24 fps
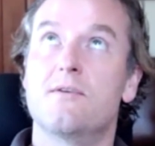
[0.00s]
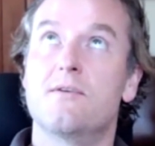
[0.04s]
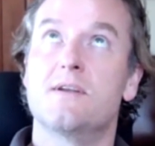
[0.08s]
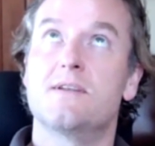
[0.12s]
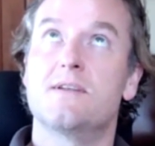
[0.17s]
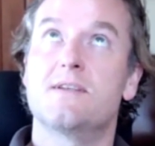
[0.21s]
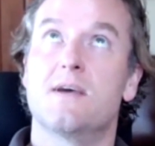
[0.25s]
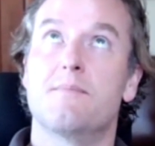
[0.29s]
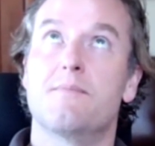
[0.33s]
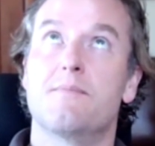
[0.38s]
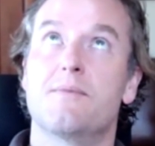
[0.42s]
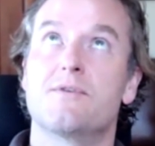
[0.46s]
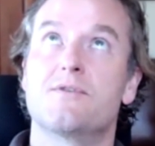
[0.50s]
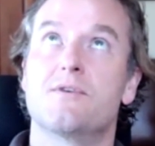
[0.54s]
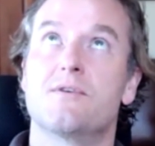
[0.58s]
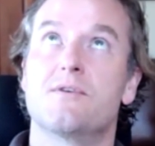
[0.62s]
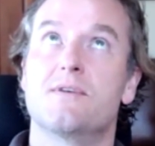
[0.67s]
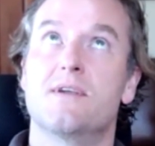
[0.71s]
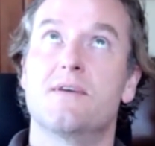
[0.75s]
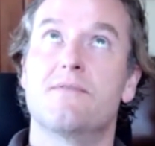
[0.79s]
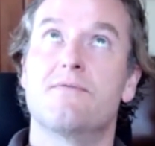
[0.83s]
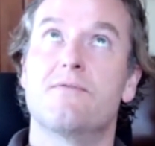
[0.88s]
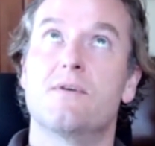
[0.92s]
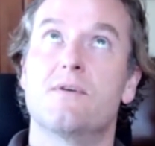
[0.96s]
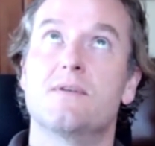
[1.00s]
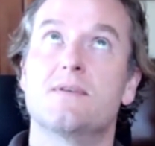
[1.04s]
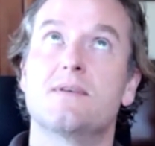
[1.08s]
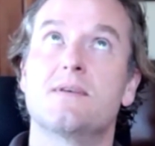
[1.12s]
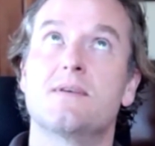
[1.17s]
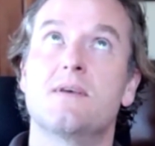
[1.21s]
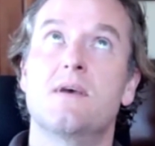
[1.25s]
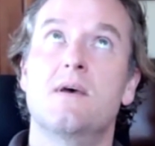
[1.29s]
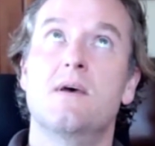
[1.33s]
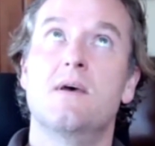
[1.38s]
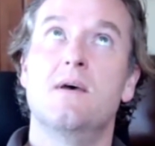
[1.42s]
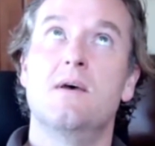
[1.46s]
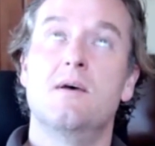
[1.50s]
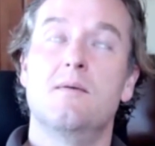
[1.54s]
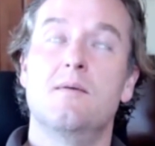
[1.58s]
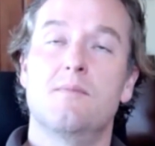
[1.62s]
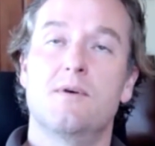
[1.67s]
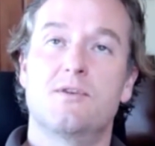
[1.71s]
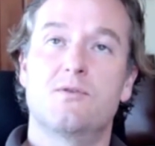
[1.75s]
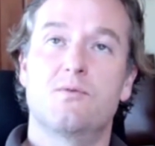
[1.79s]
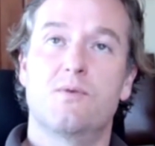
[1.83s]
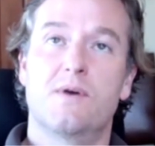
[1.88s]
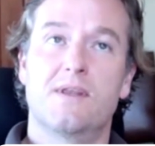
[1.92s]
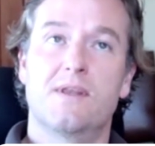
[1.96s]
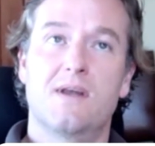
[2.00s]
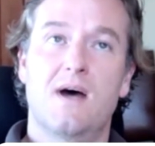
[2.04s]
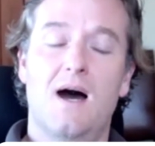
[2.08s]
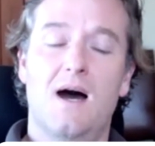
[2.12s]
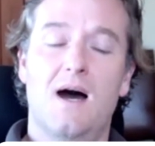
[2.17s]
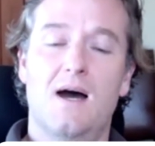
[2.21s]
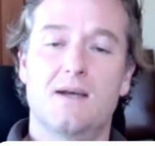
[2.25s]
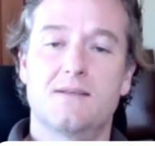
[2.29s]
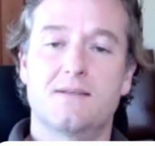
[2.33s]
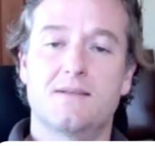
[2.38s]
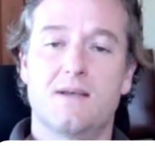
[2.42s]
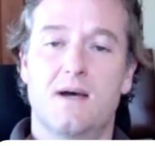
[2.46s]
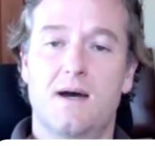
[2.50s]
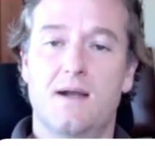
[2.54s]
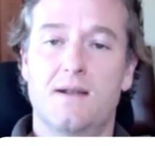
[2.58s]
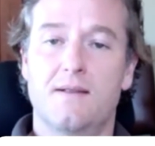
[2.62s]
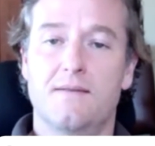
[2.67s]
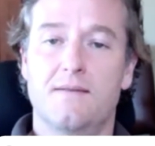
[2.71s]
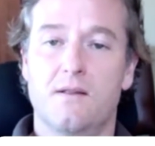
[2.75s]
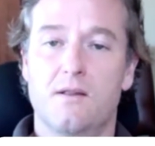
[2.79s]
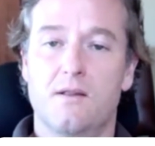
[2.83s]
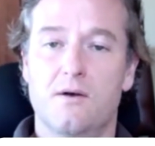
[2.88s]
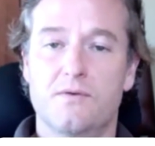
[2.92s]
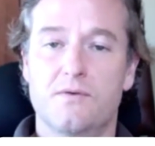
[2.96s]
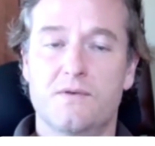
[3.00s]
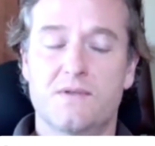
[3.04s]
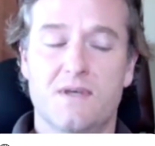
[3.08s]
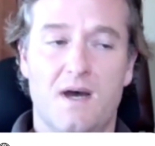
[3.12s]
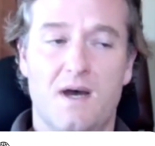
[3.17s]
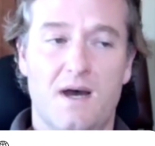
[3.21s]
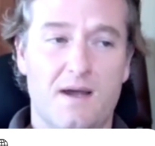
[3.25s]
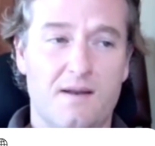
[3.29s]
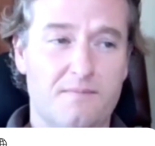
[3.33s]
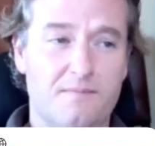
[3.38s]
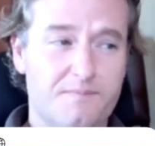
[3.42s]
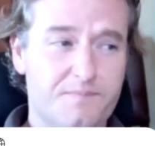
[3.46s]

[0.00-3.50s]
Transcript: temperature difference between the high side and the low side.